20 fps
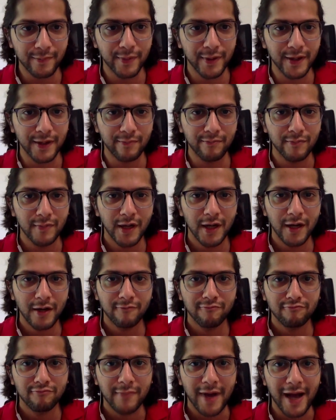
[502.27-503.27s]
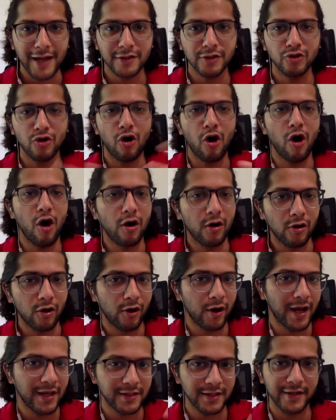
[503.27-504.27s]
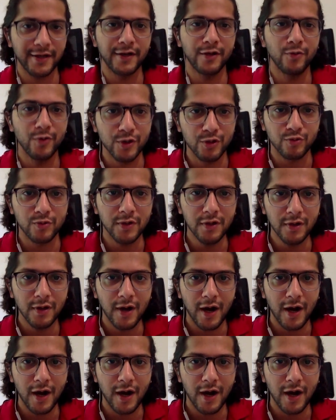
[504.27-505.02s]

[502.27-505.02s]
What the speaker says: But as an org or as an individual,